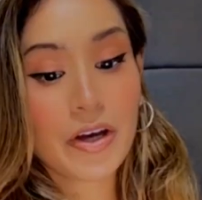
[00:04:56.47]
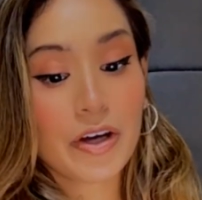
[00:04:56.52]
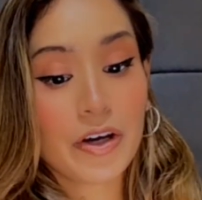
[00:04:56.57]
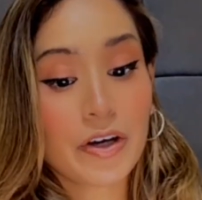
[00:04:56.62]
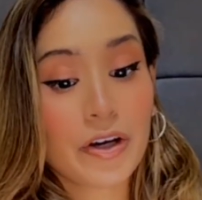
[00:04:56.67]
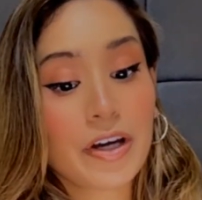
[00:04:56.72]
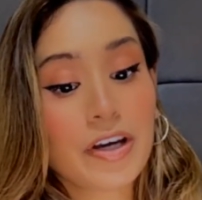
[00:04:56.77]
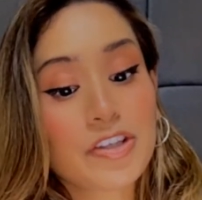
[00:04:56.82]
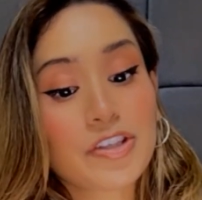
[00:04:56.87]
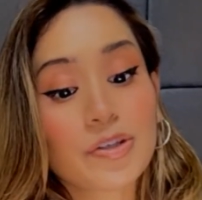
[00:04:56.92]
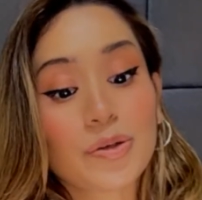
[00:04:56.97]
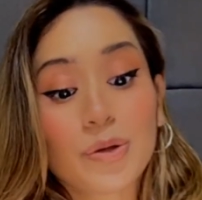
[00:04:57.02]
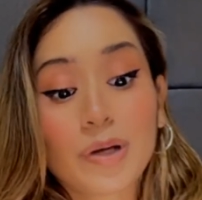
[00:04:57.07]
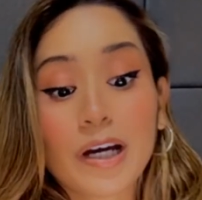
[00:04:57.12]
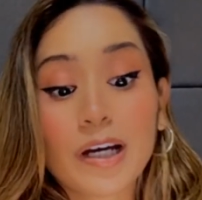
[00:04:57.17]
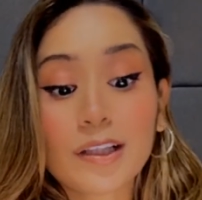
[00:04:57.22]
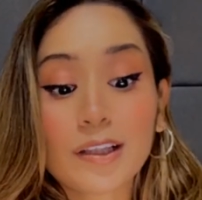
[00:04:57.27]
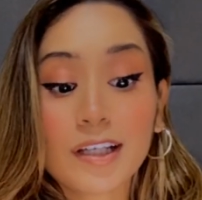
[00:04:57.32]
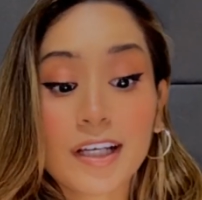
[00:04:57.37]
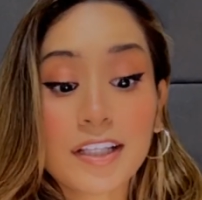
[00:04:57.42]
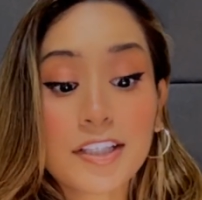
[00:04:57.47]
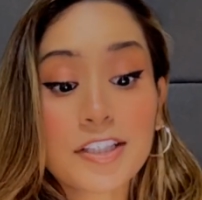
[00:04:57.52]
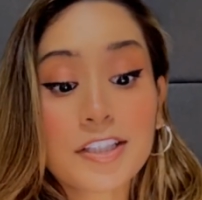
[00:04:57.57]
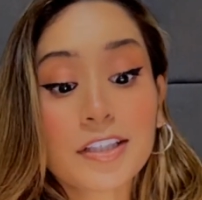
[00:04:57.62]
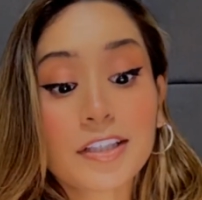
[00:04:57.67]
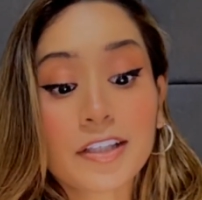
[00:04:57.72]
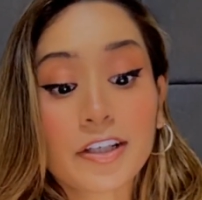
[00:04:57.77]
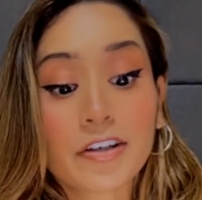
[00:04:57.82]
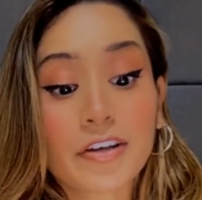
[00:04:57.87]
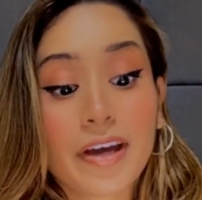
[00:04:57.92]
Okay, so now let's
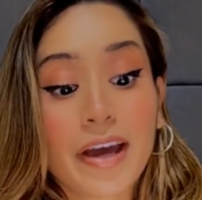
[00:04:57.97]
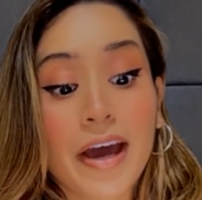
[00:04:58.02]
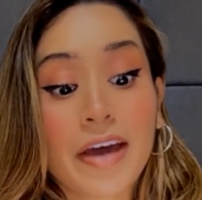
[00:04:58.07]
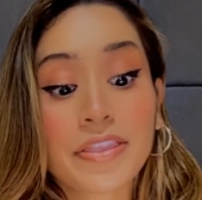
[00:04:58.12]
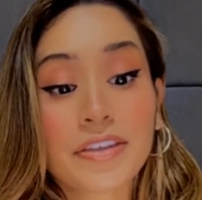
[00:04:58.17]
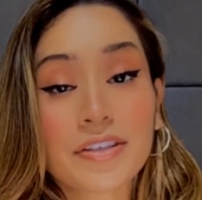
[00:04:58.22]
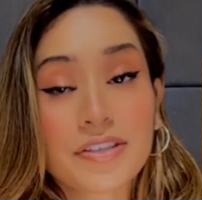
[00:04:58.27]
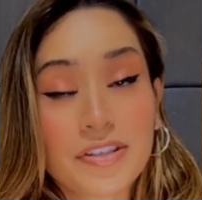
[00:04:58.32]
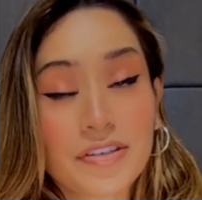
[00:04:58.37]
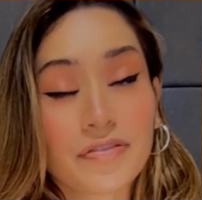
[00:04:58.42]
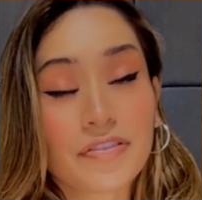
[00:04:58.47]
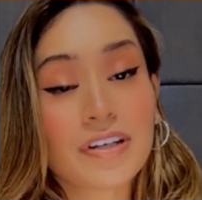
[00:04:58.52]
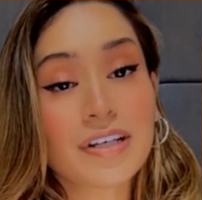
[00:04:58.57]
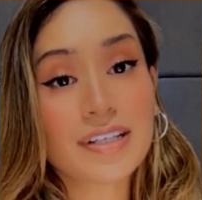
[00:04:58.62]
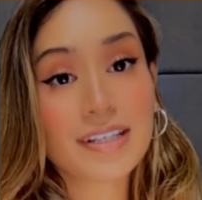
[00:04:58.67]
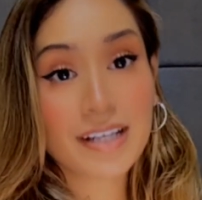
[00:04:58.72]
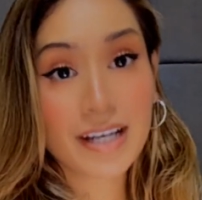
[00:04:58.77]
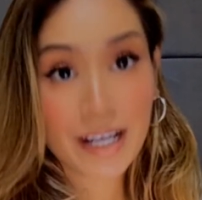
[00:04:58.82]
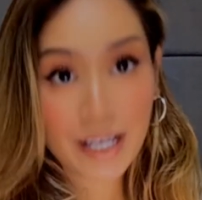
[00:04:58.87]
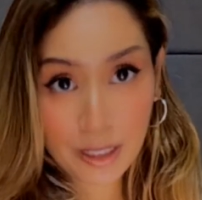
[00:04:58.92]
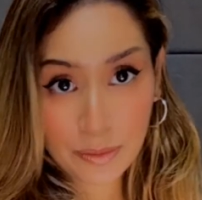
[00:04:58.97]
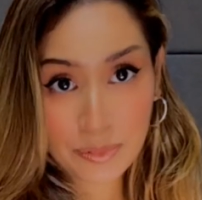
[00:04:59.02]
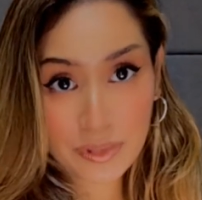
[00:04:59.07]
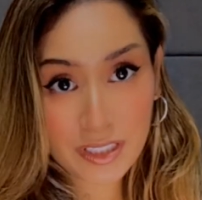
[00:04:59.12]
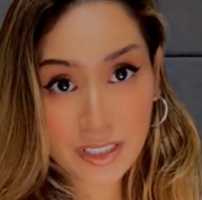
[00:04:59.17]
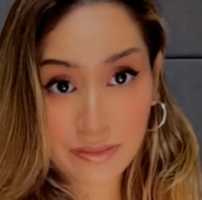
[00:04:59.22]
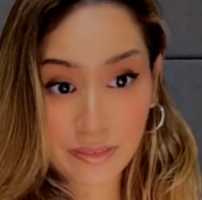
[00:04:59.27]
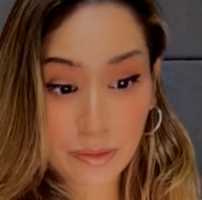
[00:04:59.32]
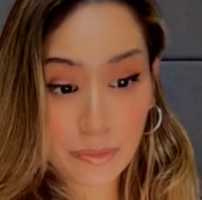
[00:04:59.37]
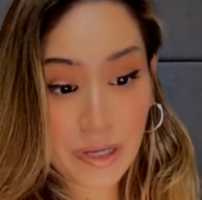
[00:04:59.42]
look at the different types
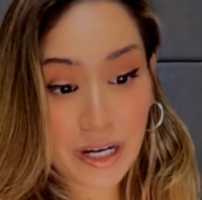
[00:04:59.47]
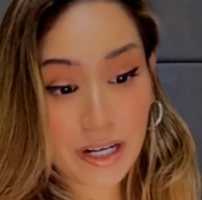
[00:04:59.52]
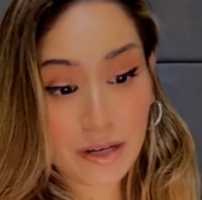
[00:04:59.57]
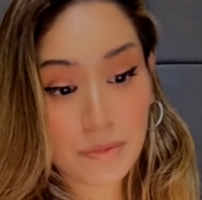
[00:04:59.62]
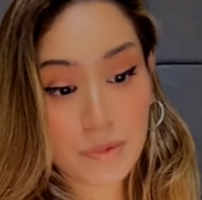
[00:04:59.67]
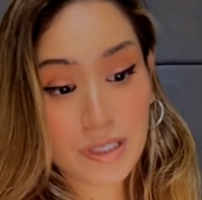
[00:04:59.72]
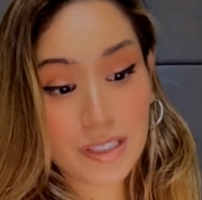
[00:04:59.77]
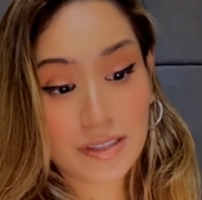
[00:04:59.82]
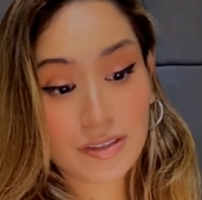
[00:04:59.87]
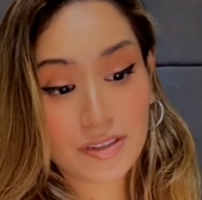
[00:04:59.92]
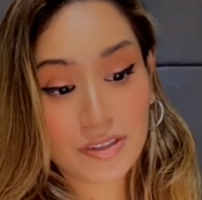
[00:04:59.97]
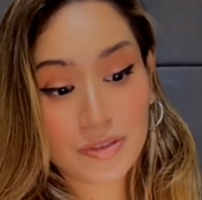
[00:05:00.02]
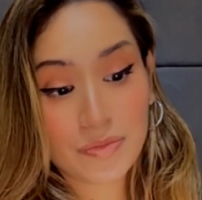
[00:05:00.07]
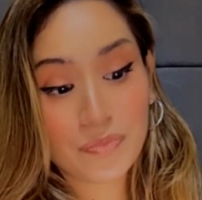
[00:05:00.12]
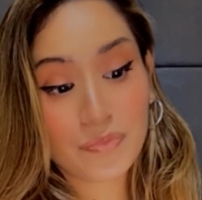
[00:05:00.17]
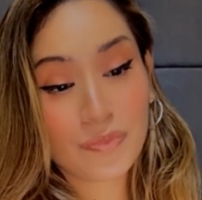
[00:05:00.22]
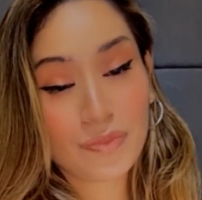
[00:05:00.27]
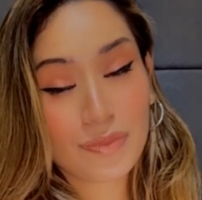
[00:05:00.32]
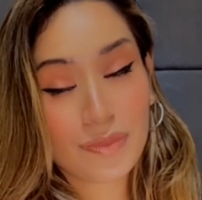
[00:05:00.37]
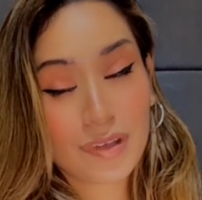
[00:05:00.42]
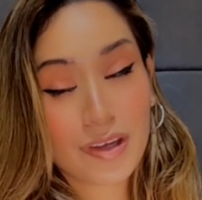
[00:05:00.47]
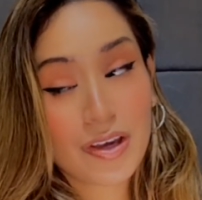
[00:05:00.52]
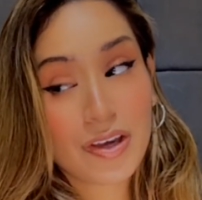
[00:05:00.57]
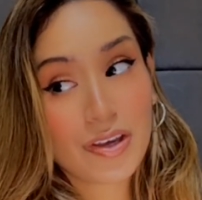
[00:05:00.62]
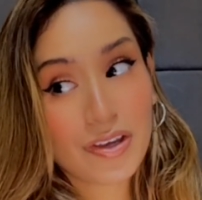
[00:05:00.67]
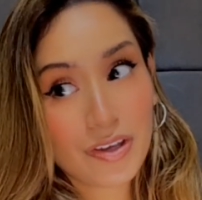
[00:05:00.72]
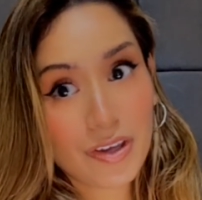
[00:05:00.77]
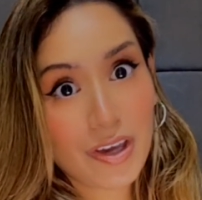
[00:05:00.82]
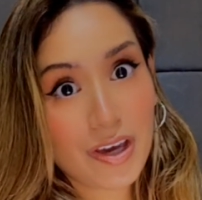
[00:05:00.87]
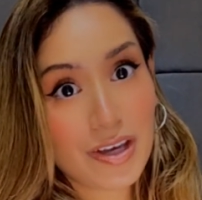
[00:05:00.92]
of lobotomies.
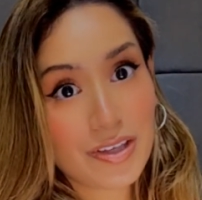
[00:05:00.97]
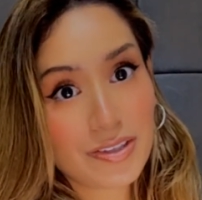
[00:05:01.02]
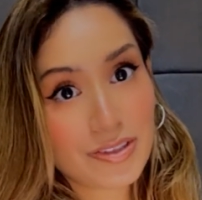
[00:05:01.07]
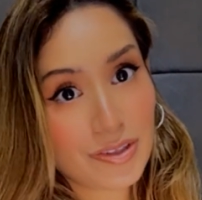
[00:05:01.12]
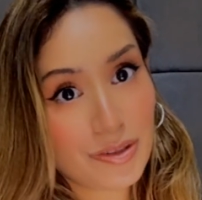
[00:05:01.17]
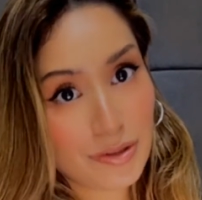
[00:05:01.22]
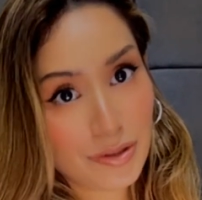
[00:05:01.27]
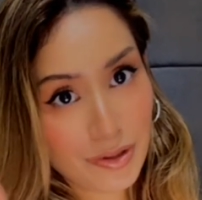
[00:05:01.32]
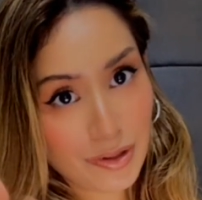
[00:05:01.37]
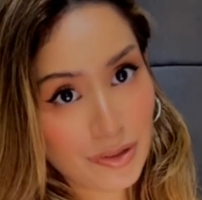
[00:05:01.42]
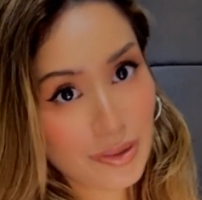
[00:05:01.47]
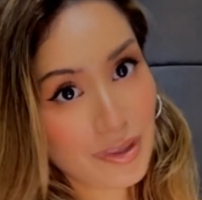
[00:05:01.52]
Yes, you heard